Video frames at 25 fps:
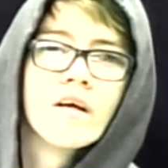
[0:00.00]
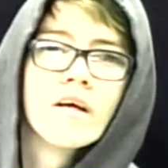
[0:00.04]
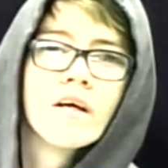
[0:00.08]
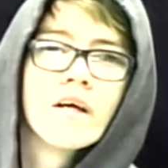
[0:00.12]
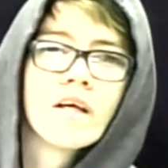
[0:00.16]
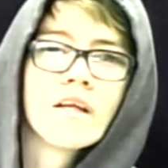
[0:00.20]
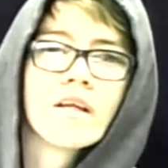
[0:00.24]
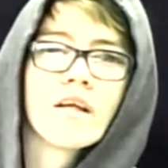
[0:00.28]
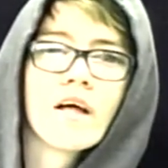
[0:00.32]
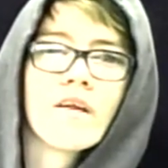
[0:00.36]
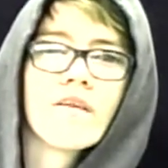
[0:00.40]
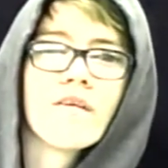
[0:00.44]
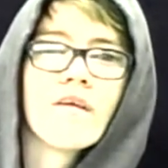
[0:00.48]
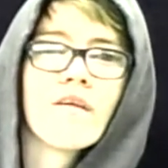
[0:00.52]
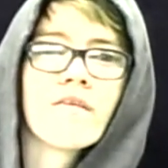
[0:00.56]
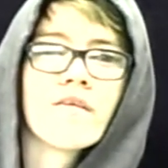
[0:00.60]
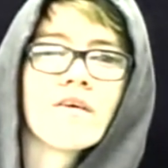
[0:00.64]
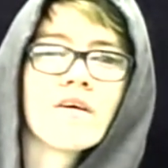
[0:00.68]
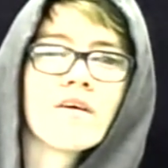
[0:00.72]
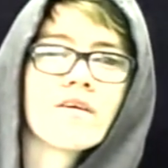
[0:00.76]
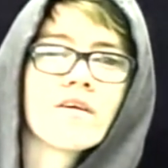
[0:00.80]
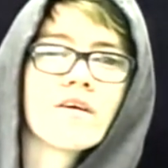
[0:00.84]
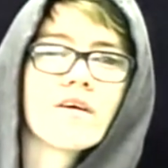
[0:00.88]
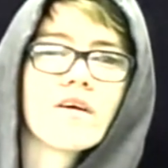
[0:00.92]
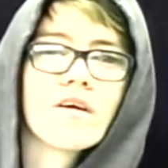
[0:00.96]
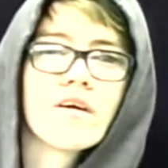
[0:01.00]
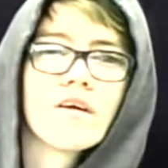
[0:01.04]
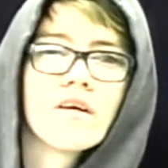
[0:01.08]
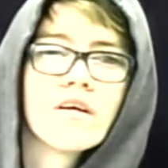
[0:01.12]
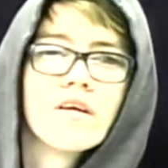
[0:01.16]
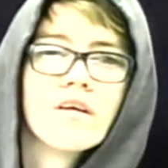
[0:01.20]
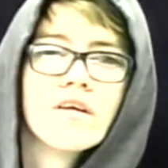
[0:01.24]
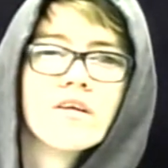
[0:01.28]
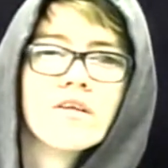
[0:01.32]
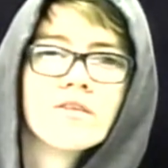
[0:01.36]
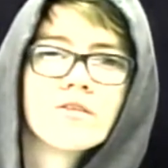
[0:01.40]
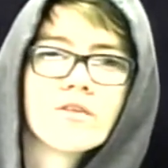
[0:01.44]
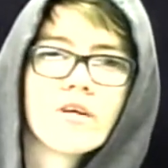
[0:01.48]
He led the Thunder
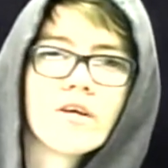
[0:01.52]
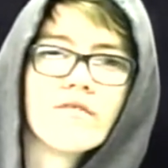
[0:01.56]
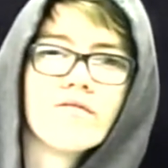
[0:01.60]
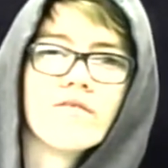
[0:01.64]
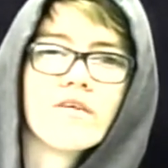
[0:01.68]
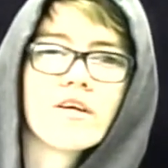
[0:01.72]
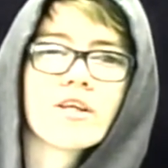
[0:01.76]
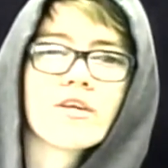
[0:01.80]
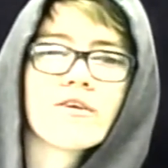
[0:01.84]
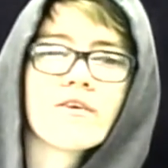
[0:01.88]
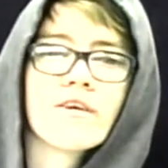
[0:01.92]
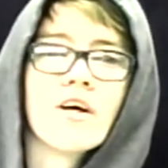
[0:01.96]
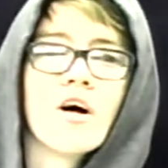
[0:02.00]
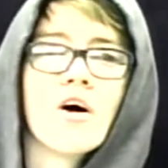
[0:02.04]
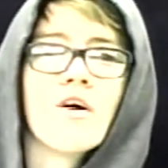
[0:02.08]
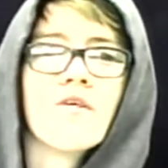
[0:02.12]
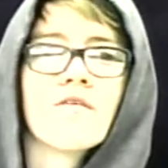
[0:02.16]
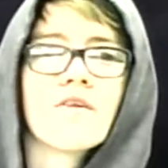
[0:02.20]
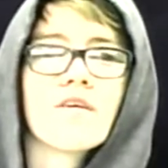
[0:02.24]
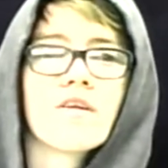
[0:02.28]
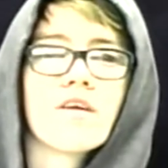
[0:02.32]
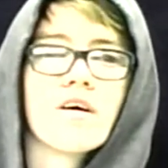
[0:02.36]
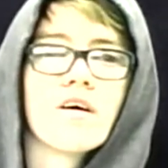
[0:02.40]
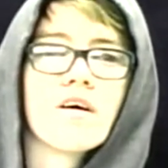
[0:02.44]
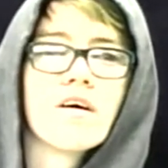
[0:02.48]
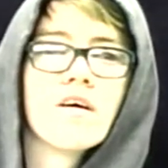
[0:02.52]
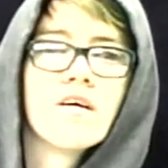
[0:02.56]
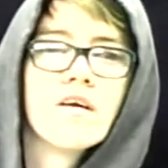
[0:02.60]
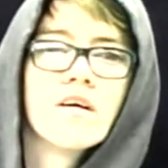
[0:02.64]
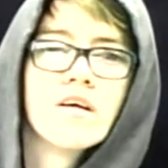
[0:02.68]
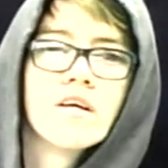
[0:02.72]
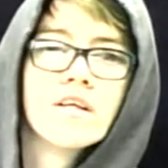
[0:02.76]
to a victory over the